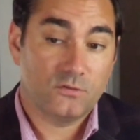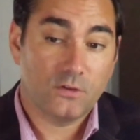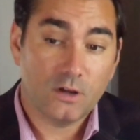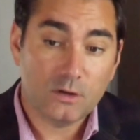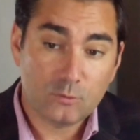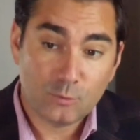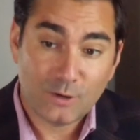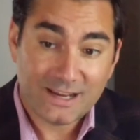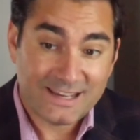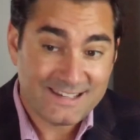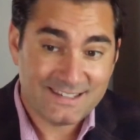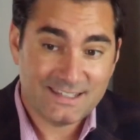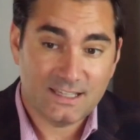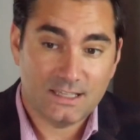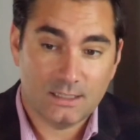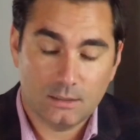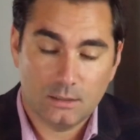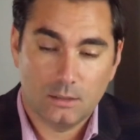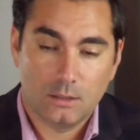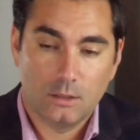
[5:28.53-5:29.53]

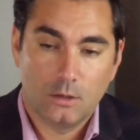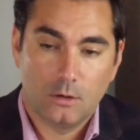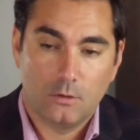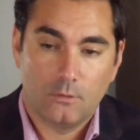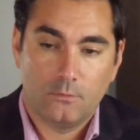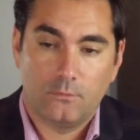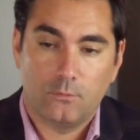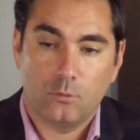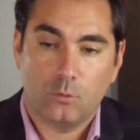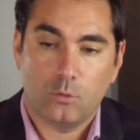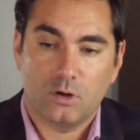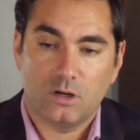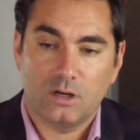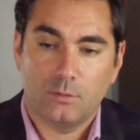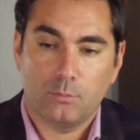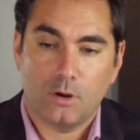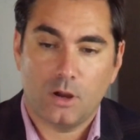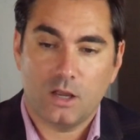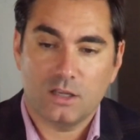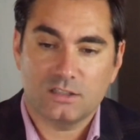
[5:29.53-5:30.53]
fundraising for an
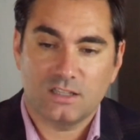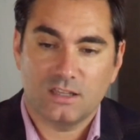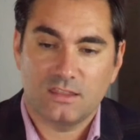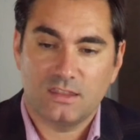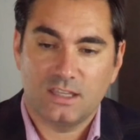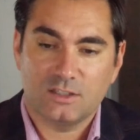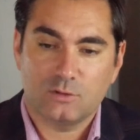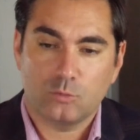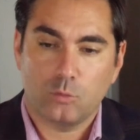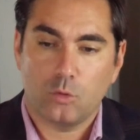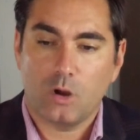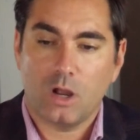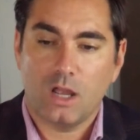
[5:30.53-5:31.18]
apostle thinks, well,